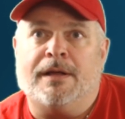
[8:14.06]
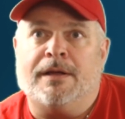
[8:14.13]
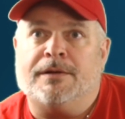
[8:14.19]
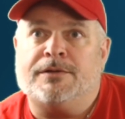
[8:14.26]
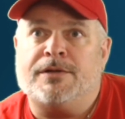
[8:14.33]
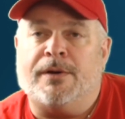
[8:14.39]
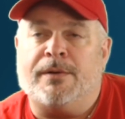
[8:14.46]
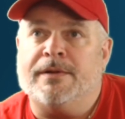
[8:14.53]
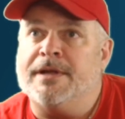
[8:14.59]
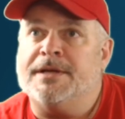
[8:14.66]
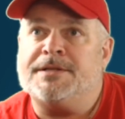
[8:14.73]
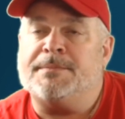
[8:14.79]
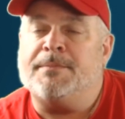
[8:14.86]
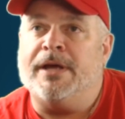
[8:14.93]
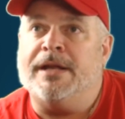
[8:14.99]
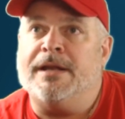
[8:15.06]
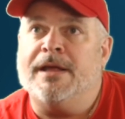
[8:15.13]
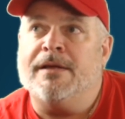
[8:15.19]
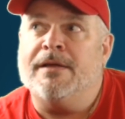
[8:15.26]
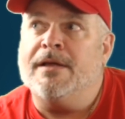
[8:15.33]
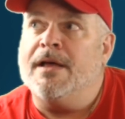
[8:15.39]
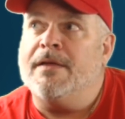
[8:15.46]
show you this, but
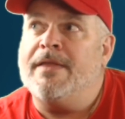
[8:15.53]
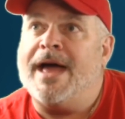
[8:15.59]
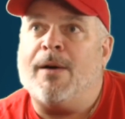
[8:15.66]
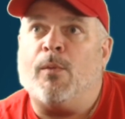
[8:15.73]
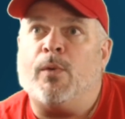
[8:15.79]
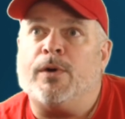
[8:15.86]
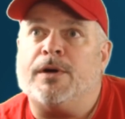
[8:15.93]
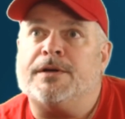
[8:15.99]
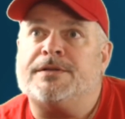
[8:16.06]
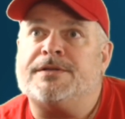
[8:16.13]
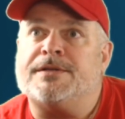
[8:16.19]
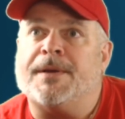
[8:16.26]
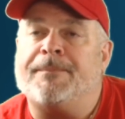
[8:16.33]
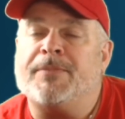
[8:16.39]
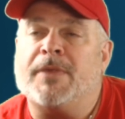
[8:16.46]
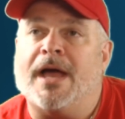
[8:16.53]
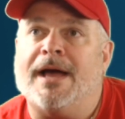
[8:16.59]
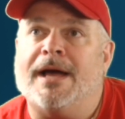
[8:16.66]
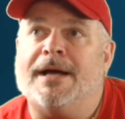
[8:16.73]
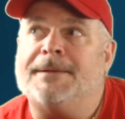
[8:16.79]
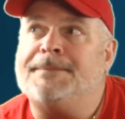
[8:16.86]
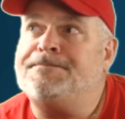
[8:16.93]
that works
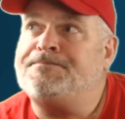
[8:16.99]
on